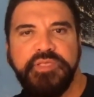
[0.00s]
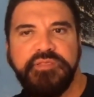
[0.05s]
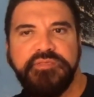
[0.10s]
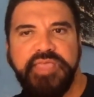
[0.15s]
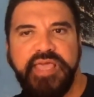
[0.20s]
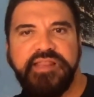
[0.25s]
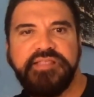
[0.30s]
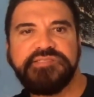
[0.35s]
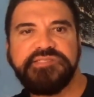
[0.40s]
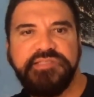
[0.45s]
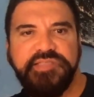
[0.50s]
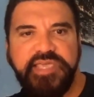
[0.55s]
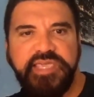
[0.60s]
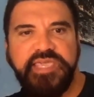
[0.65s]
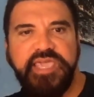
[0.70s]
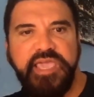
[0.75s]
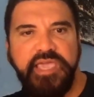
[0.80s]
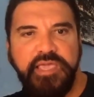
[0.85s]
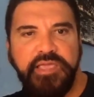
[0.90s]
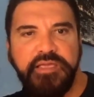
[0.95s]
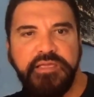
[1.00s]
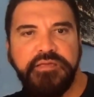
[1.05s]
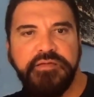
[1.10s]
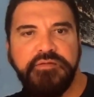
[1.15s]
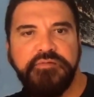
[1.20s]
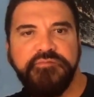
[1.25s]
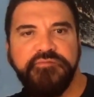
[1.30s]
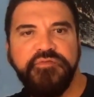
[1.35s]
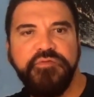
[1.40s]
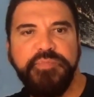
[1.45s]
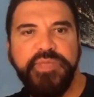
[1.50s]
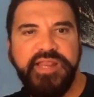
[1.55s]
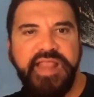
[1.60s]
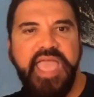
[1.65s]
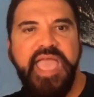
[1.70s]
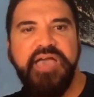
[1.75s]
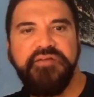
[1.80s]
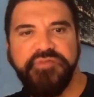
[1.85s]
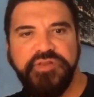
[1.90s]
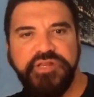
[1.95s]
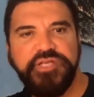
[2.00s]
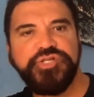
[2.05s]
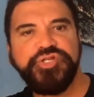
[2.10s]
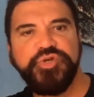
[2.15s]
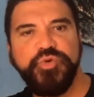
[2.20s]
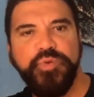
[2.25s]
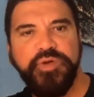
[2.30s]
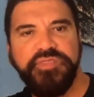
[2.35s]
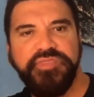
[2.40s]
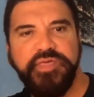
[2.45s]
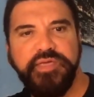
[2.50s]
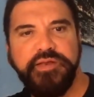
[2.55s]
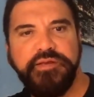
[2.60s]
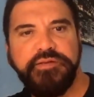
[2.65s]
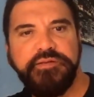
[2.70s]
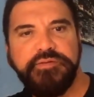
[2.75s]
that it's leaking for me to have an issue with it.